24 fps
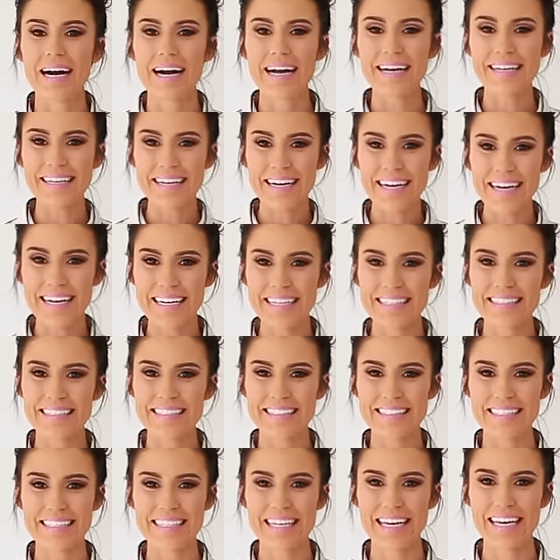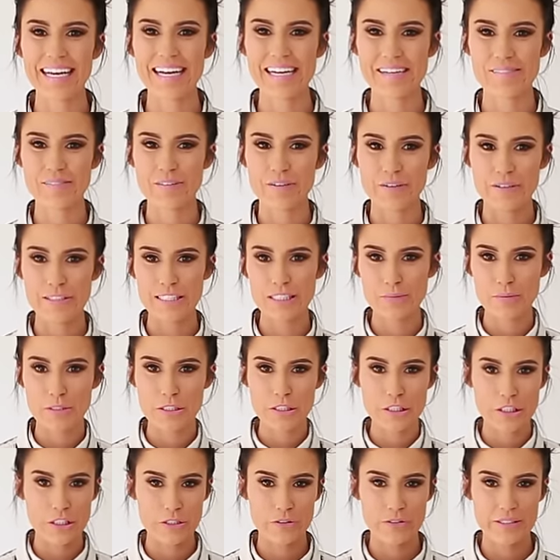Hi guys, today I'm going to
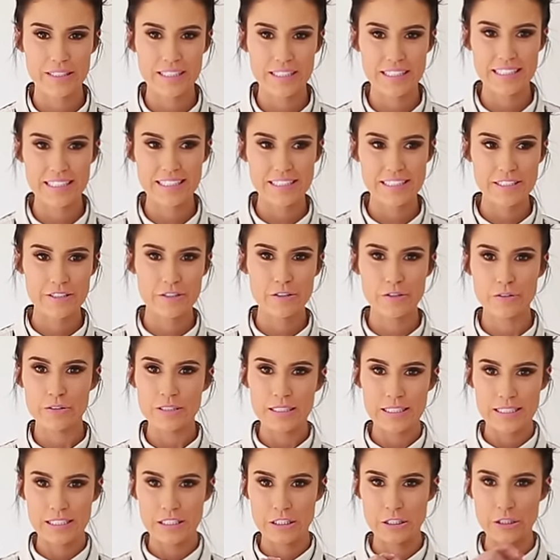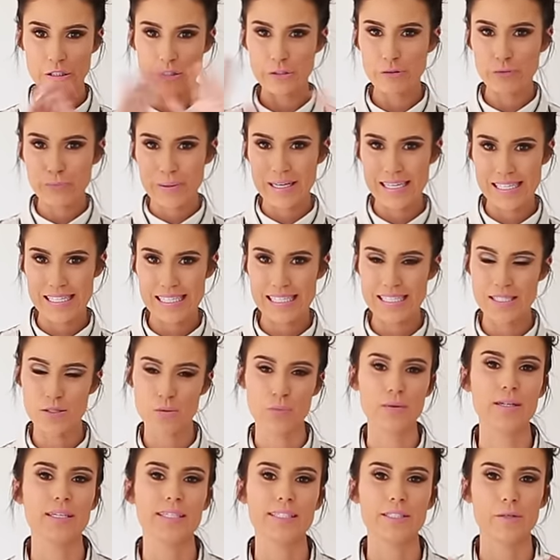be showing you new ways
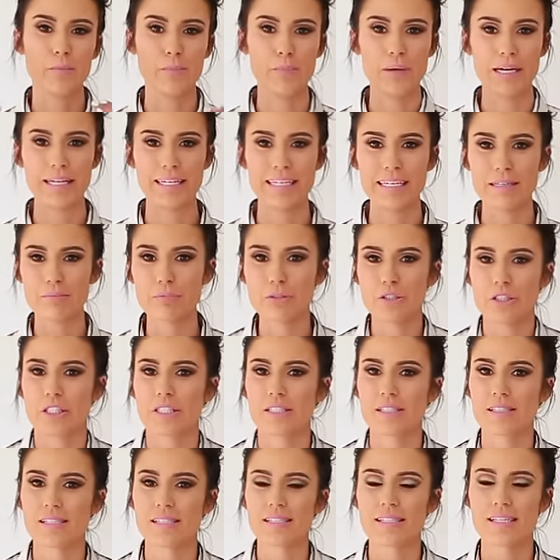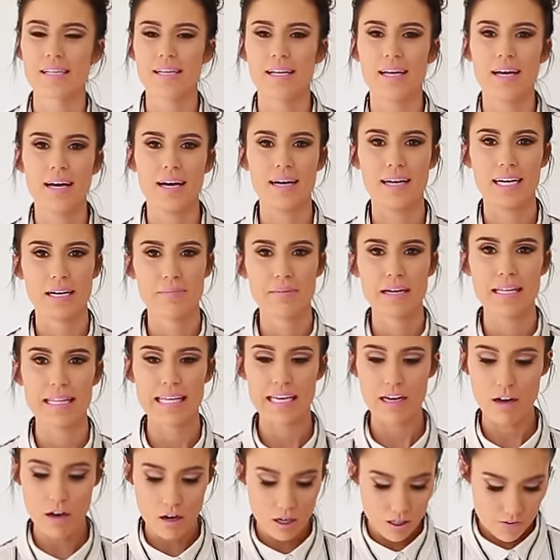to wear your button-up shirts. I
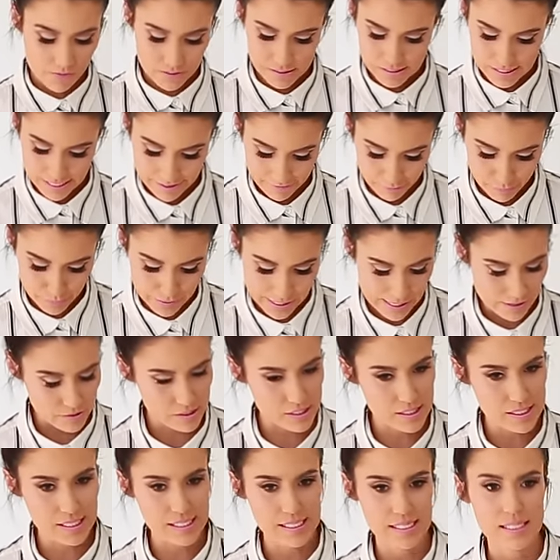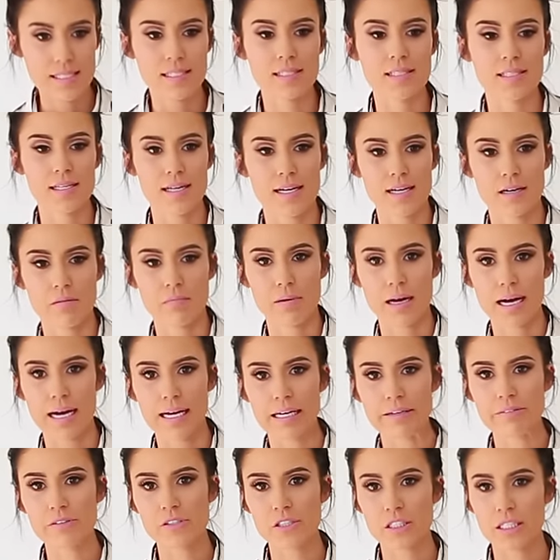think all of us have blouses.
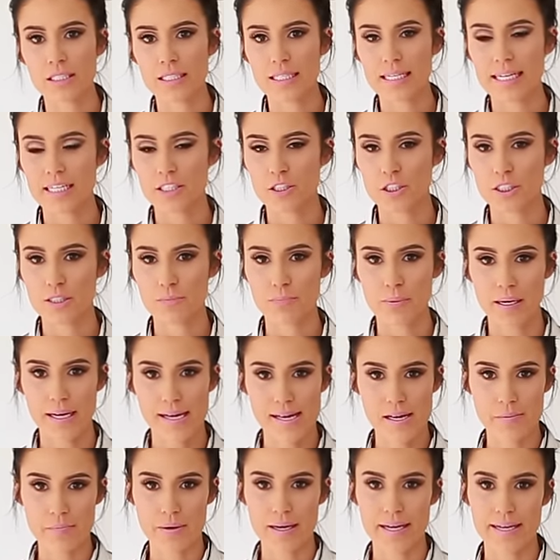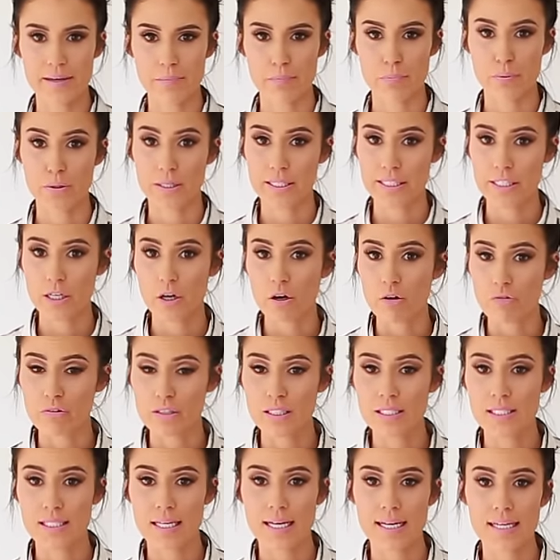I've started actually buying mine pretty
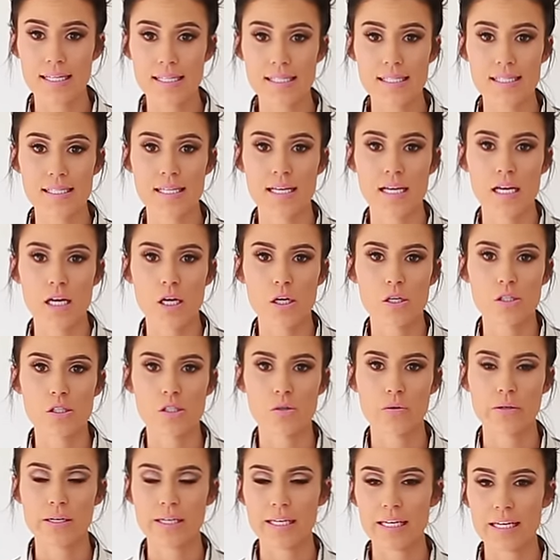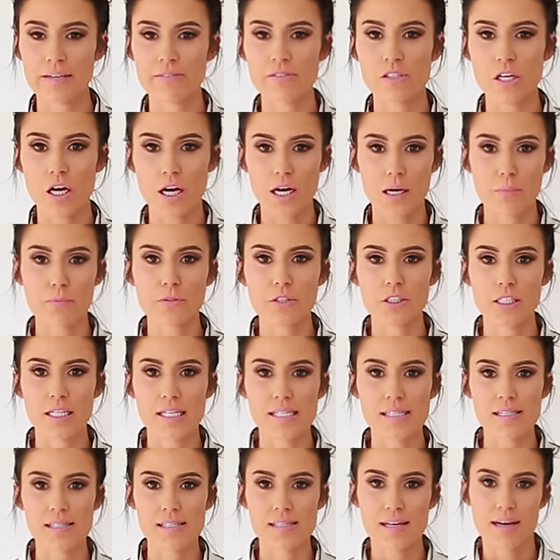oversized, so it gives
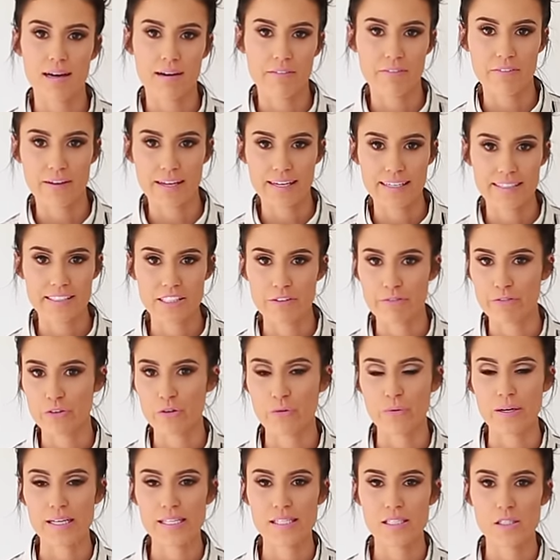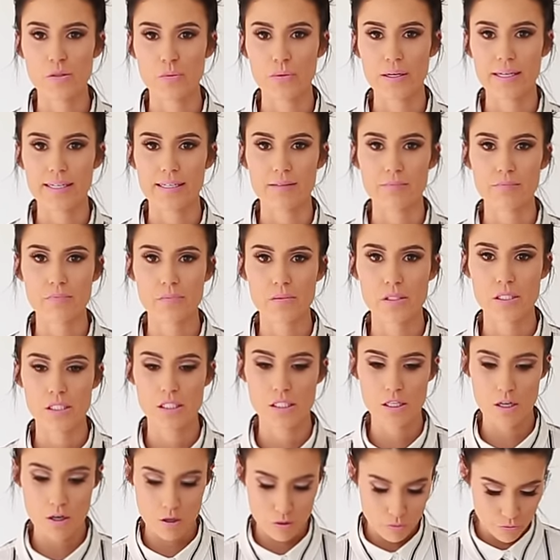options of like different ways to wear them.
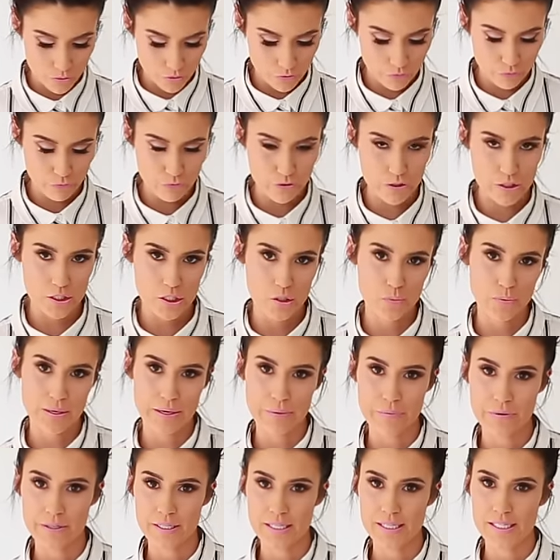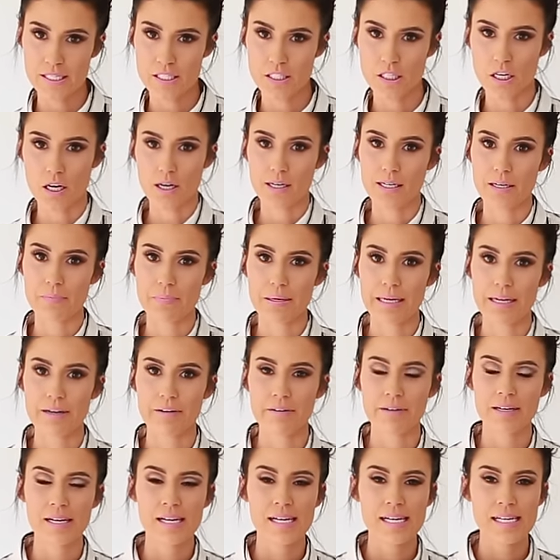So the first way we're gonna talk
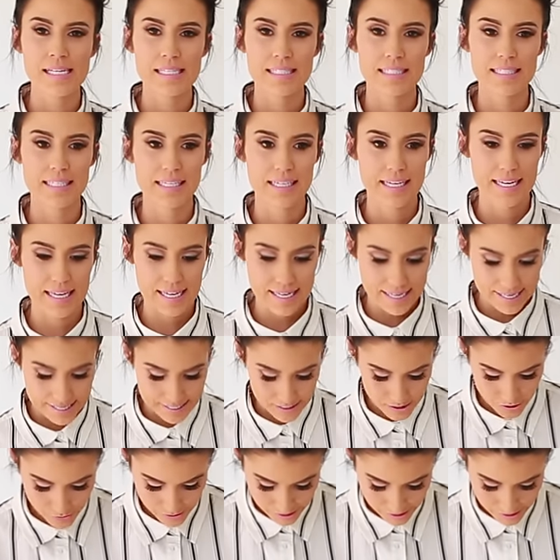about today is